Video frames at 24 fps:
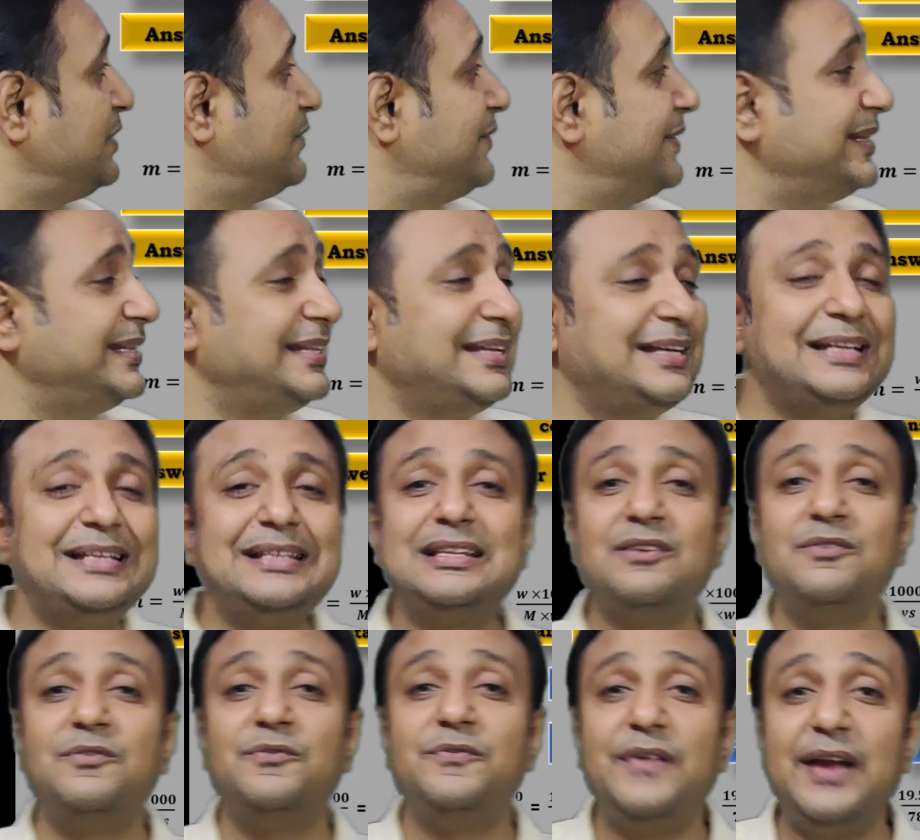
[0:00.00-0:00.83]
given
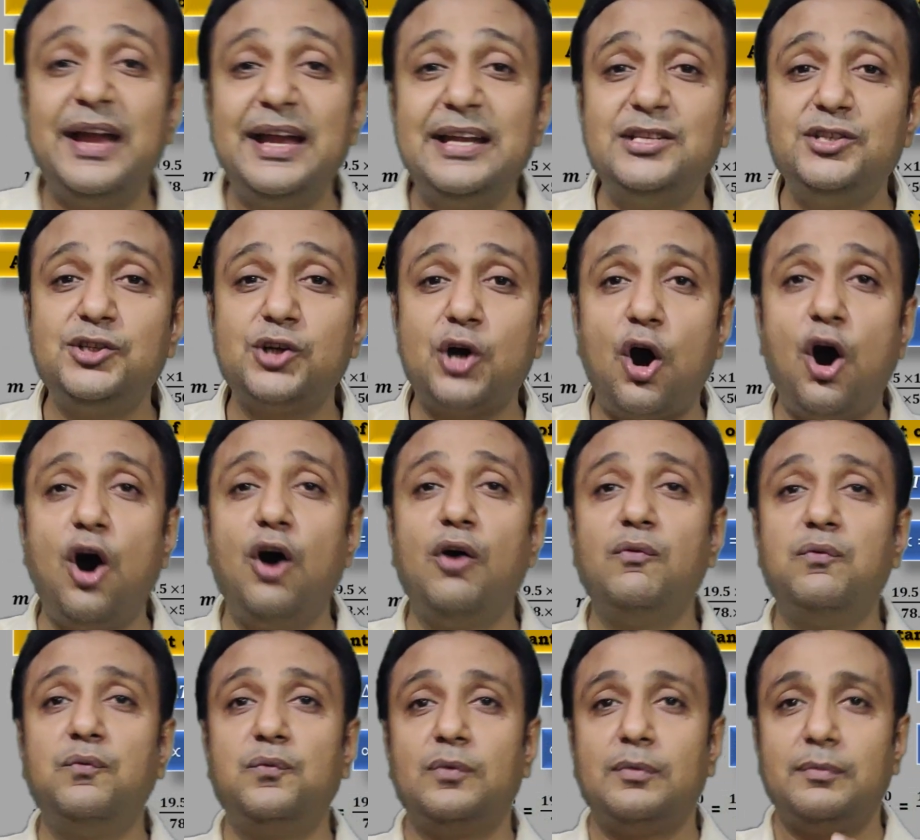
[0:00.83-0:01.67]
the weight
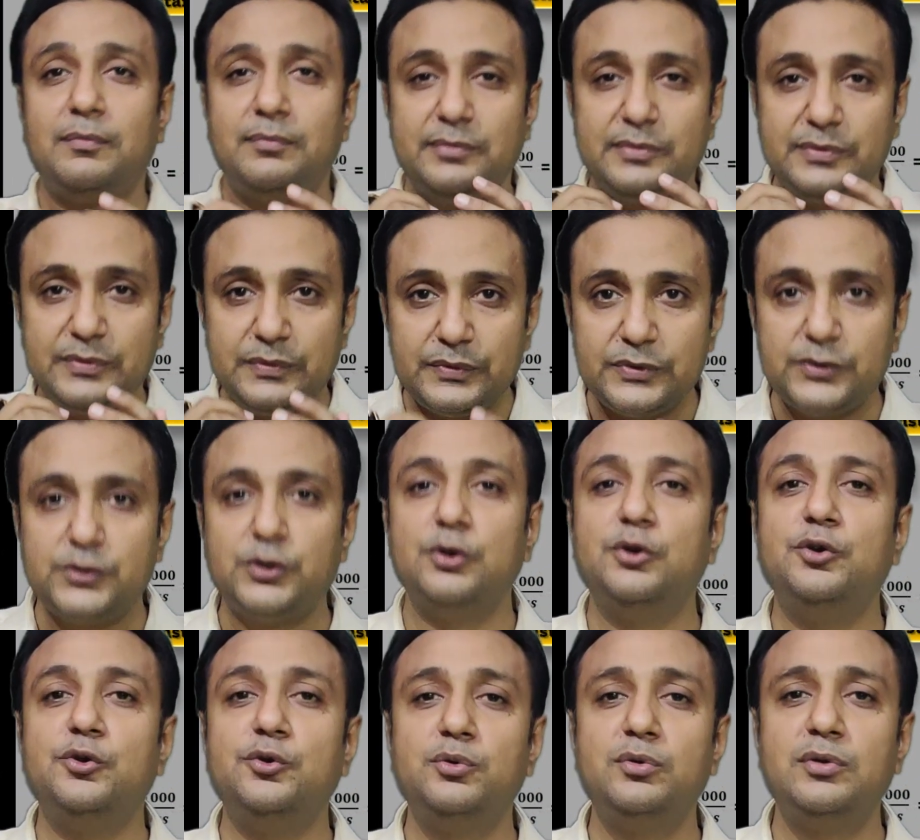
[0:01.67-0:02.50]
of
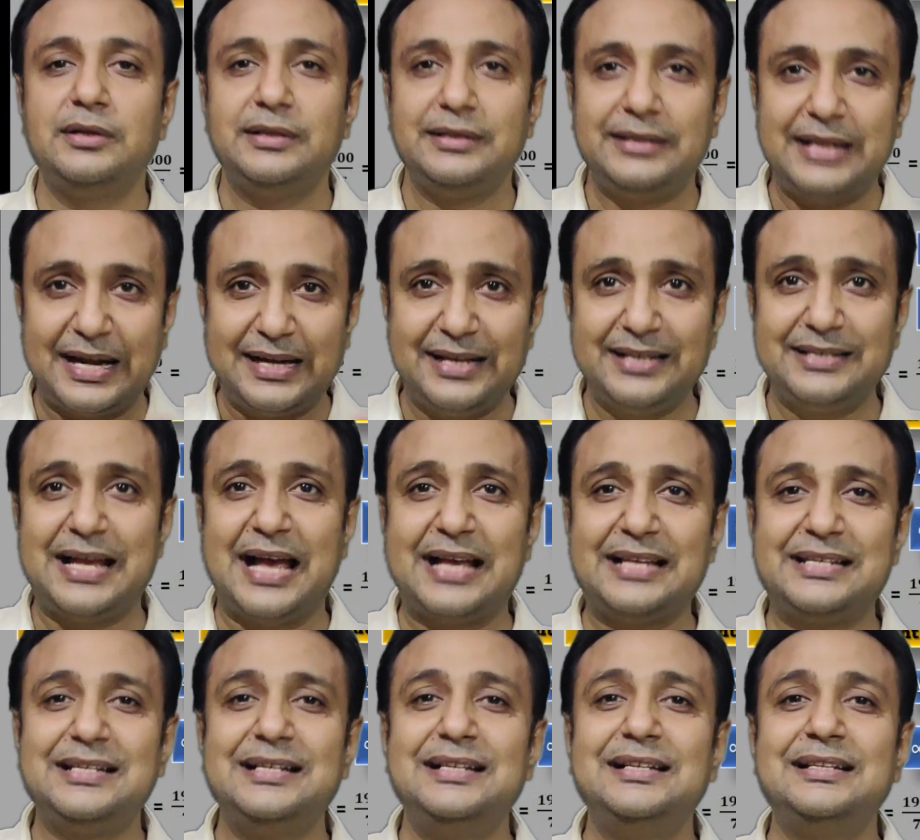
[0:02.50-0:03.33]
solute, that is
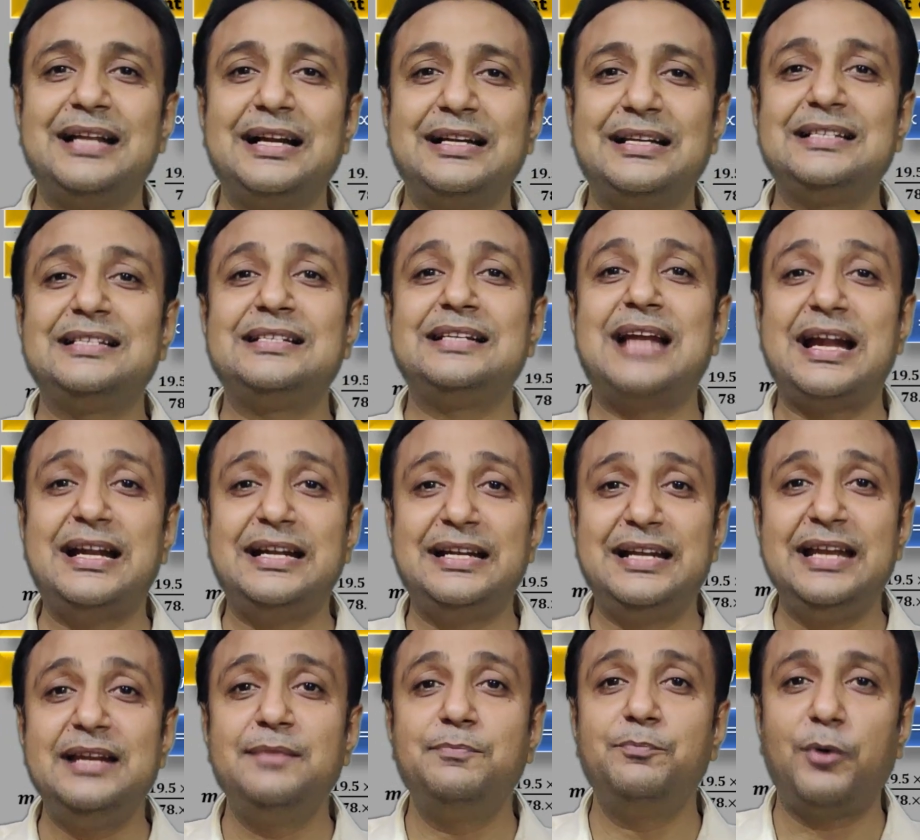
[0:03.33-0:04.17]
acid, that is
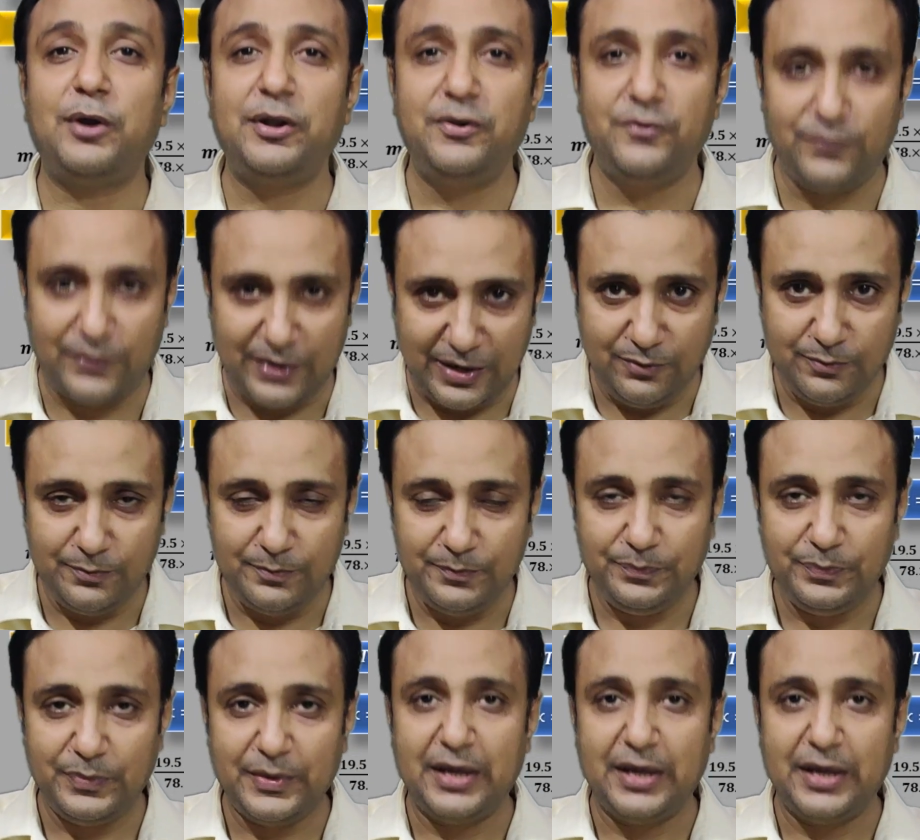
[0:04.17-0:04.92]
19.5,